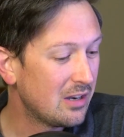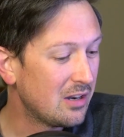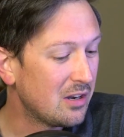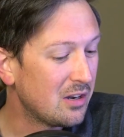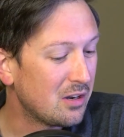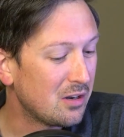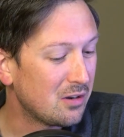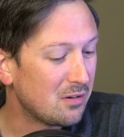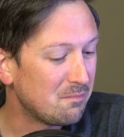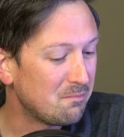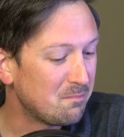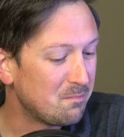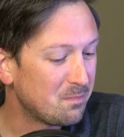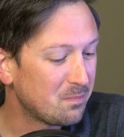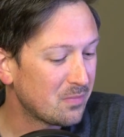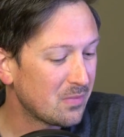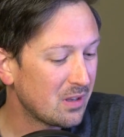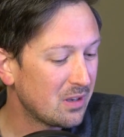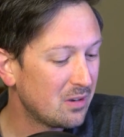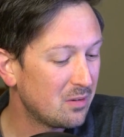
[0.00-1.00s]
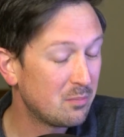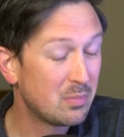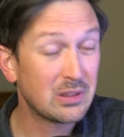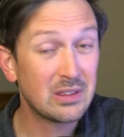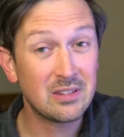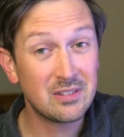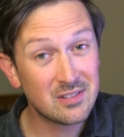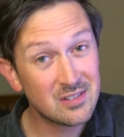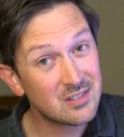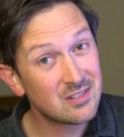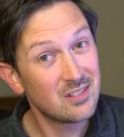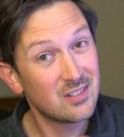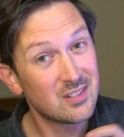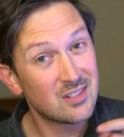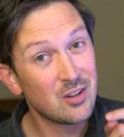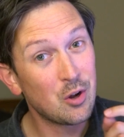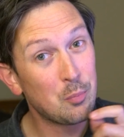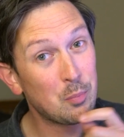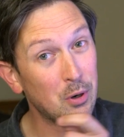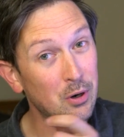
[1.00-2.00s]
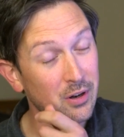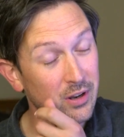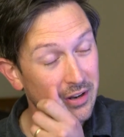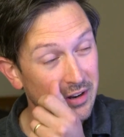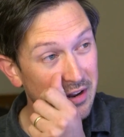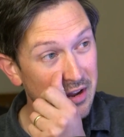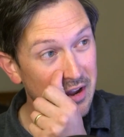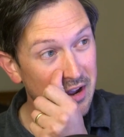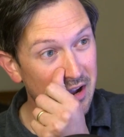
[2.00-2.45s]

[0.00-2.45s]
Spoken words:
but still pertinent.